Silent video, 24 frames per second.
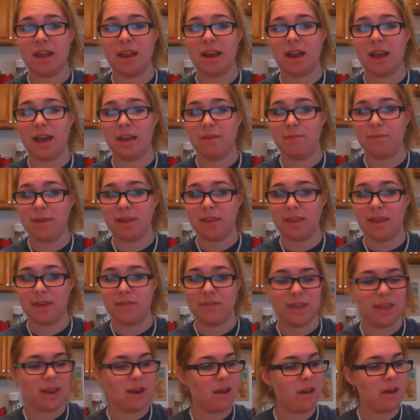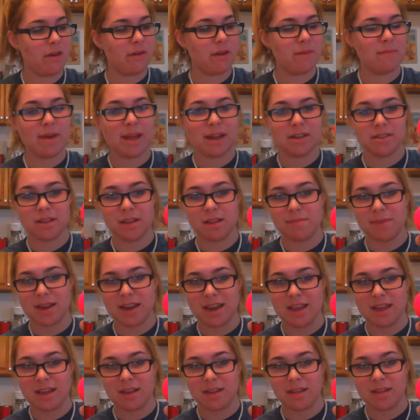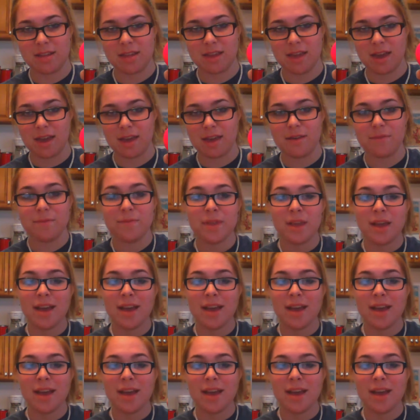and I've been loving it. Oh, it matches my nails, yay.